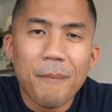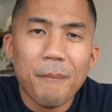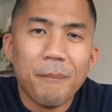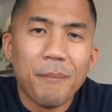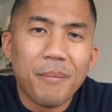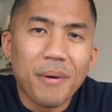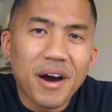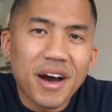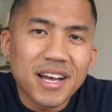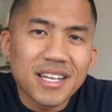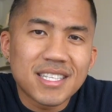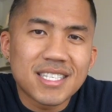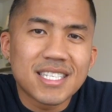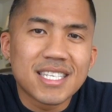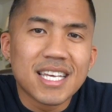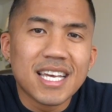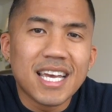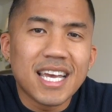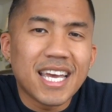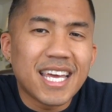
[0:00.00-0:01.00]
but
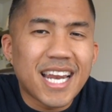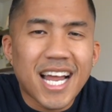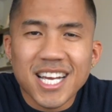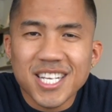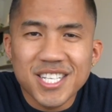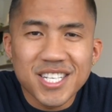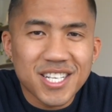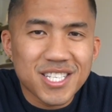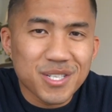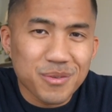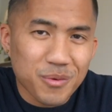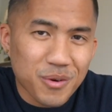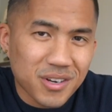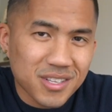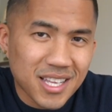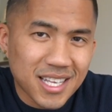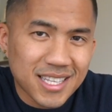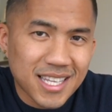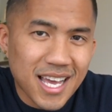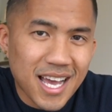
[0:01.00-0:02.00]
it actually doesn't work
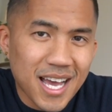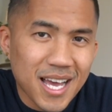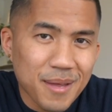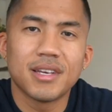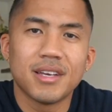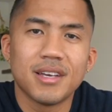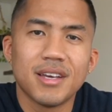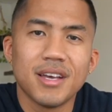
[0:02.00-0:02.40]
like that.